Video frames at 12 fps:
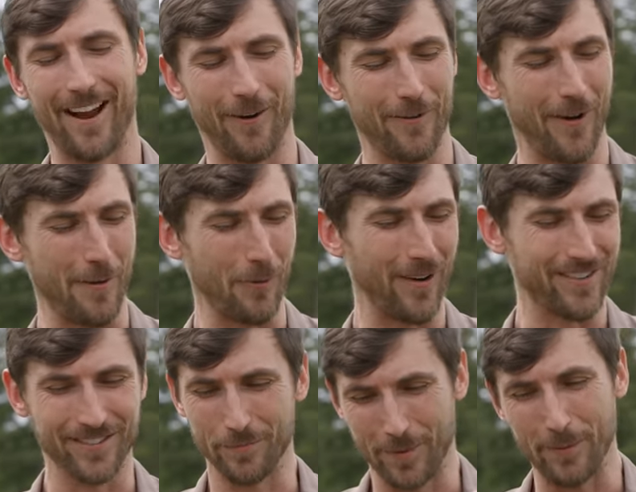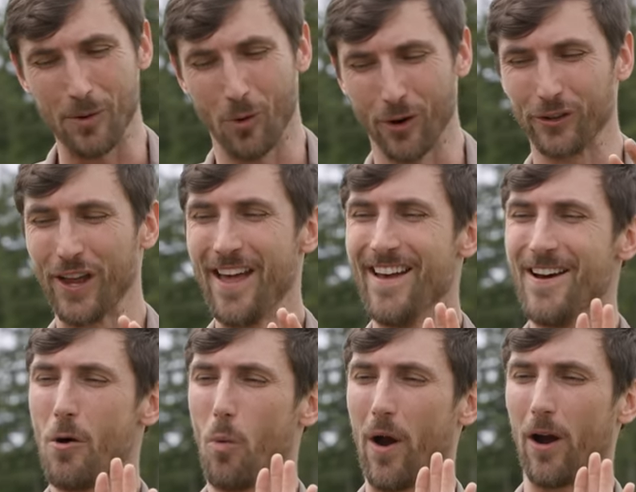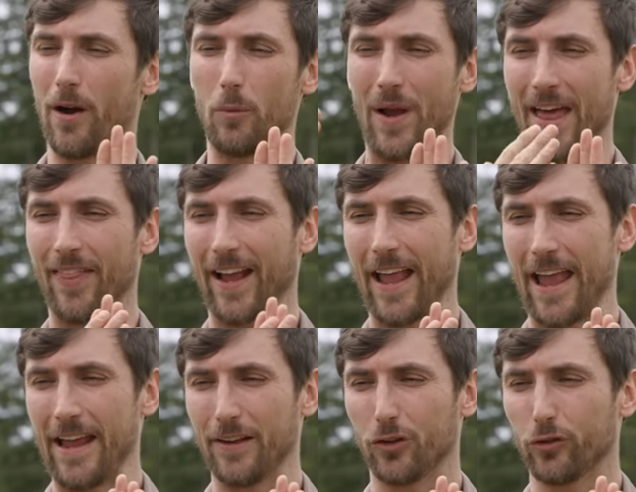area of operation, BB Wars, where we had like a